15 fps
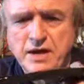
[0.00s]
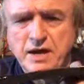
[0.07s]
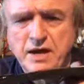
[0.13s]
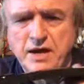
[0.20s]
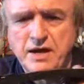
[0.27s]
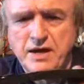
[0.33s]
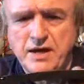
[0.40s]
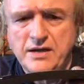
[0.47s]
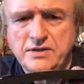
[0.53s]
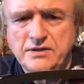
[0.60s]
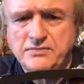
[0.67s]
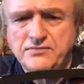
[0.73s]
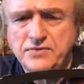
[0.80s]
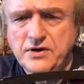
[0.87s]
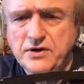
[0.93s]
And
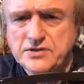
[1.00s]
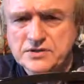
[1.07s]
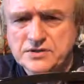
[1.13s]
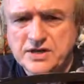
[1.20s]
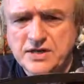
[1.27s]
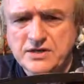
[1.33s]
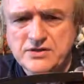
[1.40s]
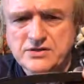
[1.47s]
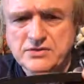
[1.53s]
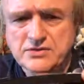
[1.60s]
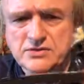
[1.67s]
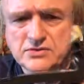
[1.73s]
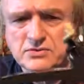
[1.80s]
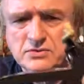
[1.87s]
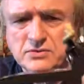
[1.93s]
the first stage
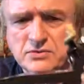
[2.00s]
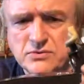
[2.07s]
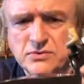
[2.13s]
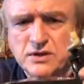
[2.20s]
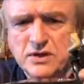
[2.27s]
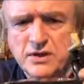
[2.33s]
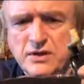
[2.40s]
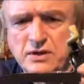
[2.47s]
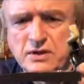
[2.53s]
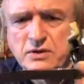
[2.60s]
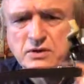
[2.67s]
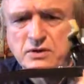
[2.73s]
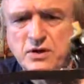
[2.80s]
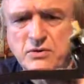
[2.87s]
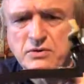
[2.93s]
is to
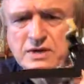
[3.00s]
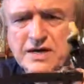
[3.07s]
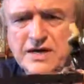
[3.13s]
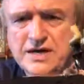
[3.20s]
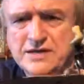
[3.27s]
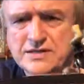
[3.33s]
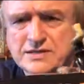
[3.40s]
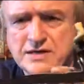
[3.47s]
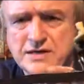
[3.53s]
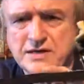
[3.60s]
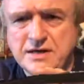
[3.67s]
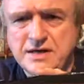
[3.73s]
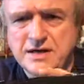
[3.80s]
locate an